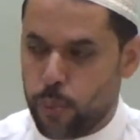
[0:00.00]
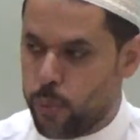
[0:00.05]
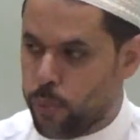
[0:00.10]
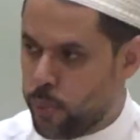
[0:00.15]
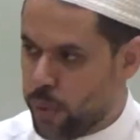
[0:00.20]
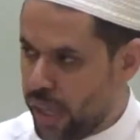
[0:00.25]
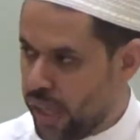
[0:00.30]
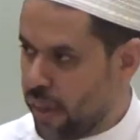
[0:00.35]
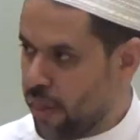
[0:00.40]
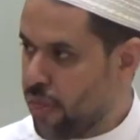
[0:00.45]

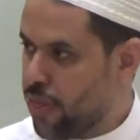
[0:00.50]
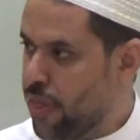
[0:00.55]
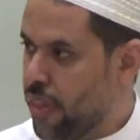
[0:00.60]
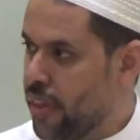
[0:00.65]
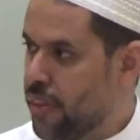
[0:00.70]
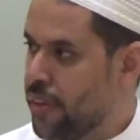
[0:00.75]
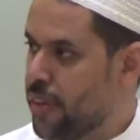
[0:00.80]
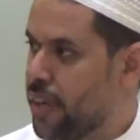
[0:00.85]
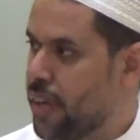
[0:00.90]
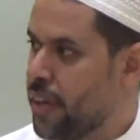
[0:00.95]

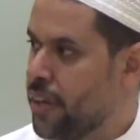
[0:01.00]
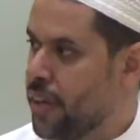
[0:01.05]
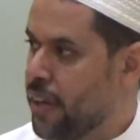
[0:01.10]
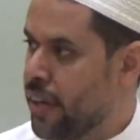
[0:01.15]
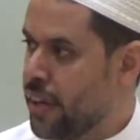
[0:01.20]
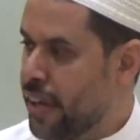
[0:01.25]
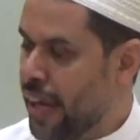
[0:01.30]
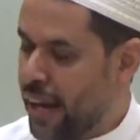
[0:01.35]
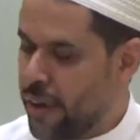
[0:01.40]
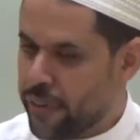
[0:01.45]
Wealth
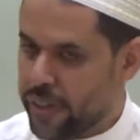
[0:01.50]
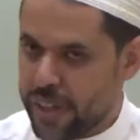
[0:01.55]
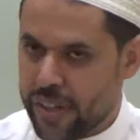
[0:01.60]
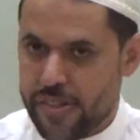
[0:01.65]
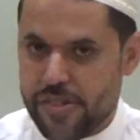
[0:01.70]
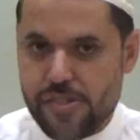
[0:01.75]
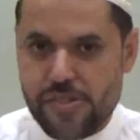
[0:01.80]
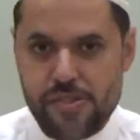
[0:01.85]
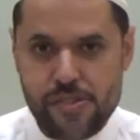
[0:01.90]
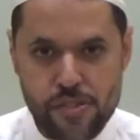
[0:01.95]
and
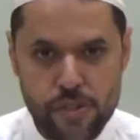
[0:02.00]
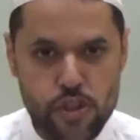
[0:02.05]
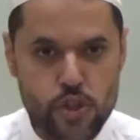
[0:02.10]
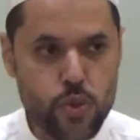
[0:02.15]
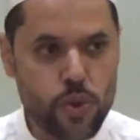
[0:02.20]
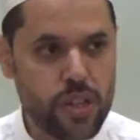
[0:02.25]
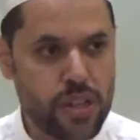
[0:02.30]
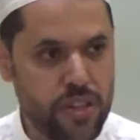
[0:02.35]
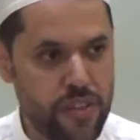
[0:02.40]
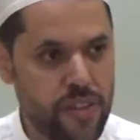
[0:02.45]
arrogance
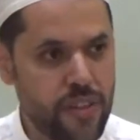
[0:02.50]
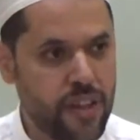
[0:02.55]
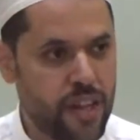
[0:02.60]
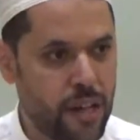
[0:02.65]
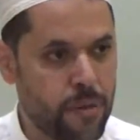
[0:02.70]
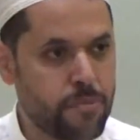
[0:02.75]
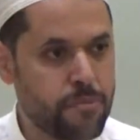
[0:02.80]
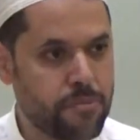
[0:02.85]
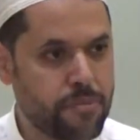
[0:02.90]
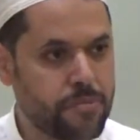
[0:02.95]
usually
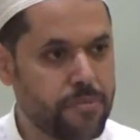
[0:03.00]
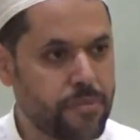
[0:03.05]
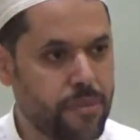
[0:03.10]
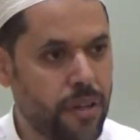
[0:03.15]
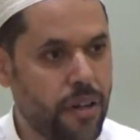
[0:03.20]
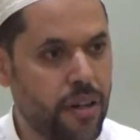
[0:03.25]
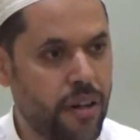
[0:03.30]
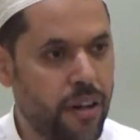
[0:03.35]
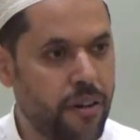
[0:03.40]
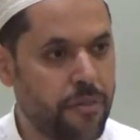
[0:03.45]
come
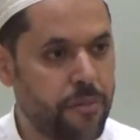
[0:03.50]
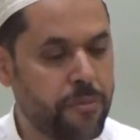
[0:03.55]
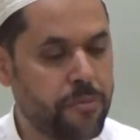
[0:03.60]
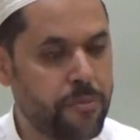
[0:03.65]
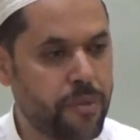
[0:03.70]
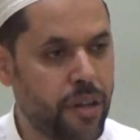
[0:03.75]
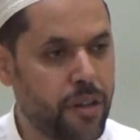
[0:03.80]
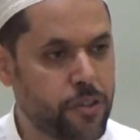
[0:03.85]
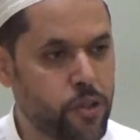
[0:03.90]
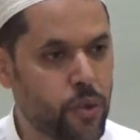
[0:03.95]

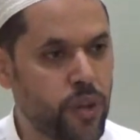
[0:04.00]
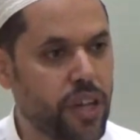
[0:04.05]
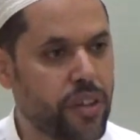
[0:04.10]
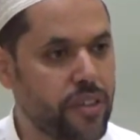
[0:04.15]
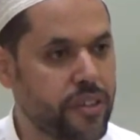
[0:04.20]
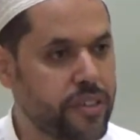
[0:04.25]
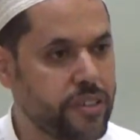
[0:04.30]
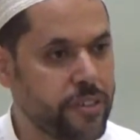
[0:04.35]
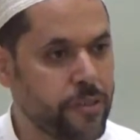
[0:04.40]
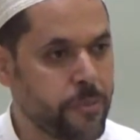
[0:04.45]

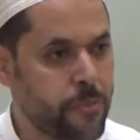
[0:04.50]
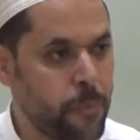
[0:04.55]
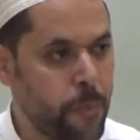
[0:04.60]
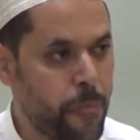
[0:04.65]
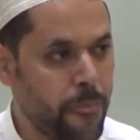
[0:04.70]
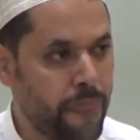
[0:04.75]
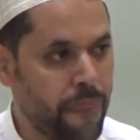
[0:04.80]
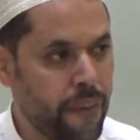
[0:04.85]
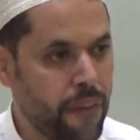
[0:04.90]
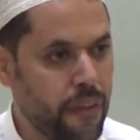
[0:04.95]
together,
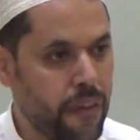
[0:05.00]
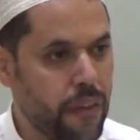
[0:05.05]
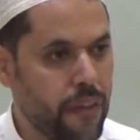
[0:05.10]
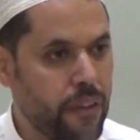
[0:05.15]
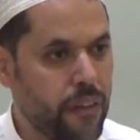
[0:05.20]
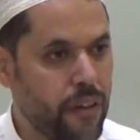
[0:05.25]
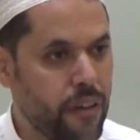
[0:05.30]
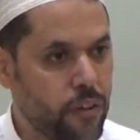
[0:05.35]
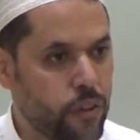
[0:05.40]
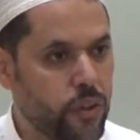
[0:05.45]

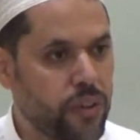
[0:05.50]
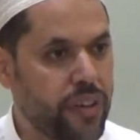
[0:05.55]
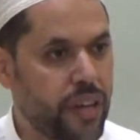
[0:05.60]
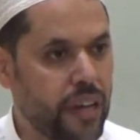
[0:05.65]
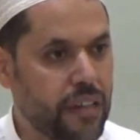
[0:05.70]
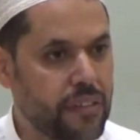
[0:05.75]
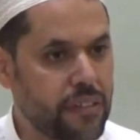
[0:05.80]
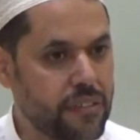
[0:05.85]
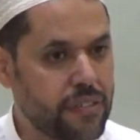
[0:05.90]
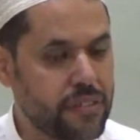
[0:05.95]
are
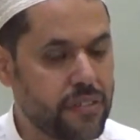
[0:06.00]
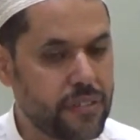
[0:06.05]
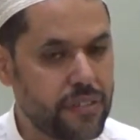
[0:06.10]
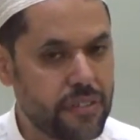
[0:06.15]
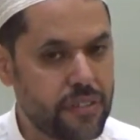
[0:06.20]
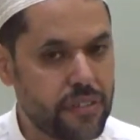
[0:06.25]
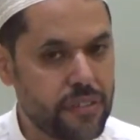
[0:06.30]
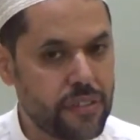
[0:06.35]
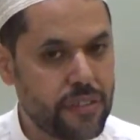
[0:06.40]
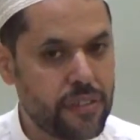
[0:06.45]
connected.
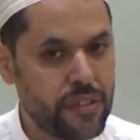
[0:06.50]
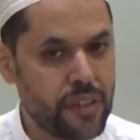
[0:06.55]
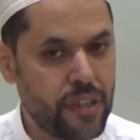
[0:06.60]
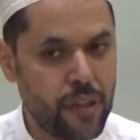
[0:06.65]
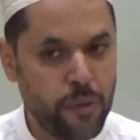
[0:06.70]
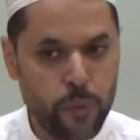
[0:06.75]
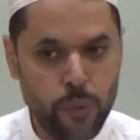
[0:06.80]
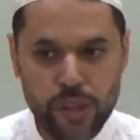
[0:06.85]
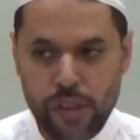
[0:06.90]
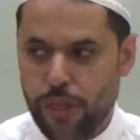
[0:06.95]

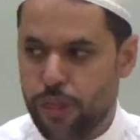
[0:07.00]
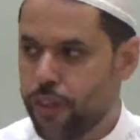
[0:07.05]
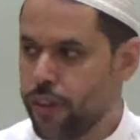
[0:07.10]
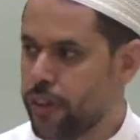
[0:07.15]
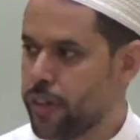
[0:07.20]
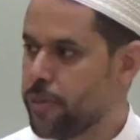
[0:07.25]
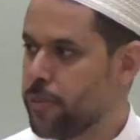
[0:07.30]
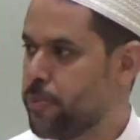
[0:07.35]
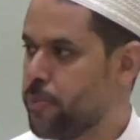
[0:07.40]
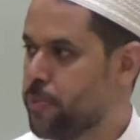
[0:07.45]

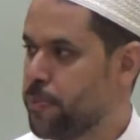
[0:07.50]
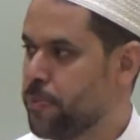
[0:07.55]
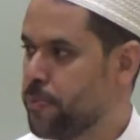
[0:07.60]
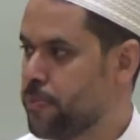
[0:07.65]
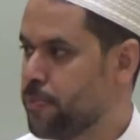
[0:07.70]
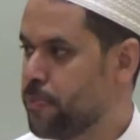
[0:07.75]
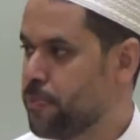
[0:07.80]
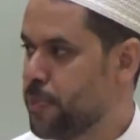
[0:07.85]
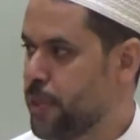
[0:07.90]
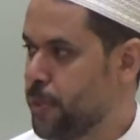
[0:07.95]
Wealthier
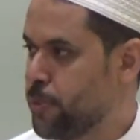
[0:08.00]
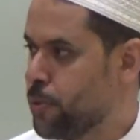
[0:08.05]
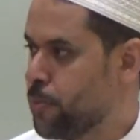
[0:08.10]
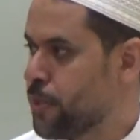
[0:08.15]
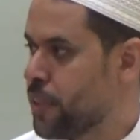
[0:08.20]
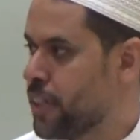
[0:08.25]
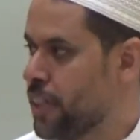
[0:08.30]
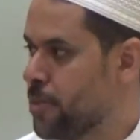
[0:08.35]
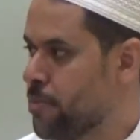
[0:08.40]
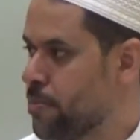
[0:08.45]
people
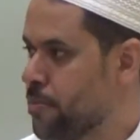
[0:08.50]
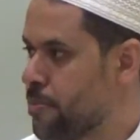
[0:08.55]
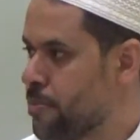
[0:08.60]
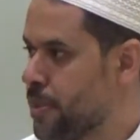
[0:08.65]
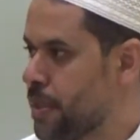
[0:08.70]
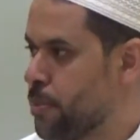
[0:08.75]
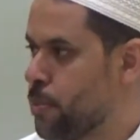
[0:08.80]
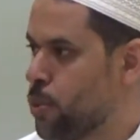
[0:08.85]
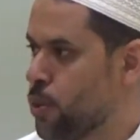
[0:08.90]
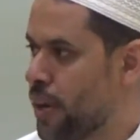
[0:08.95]
become
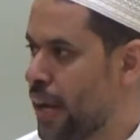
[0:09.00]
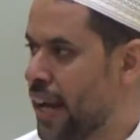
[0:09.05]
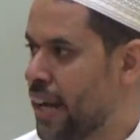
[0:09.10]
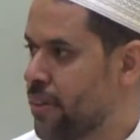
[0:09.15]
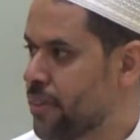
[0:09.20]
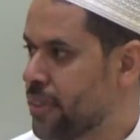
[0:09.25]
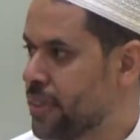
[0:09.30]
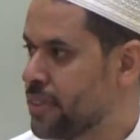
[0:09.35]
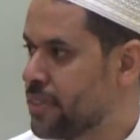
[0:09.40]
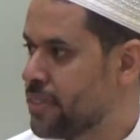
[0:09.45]
more
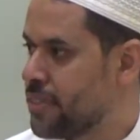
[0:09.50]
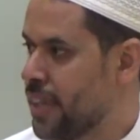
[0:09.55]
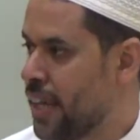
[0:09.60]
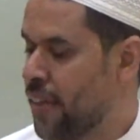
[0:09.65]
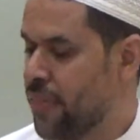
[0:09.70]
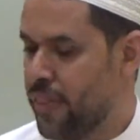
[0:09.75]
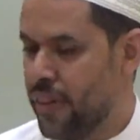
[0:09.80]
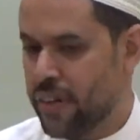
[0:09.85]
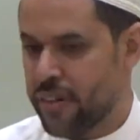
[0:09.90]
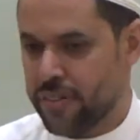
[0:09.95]
arrogant
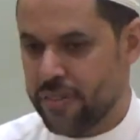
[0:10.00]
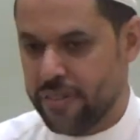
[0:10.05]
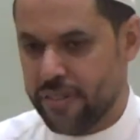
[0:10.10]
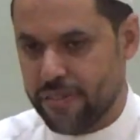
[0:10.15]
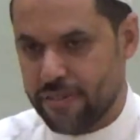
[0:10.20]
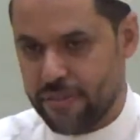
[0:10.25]
and are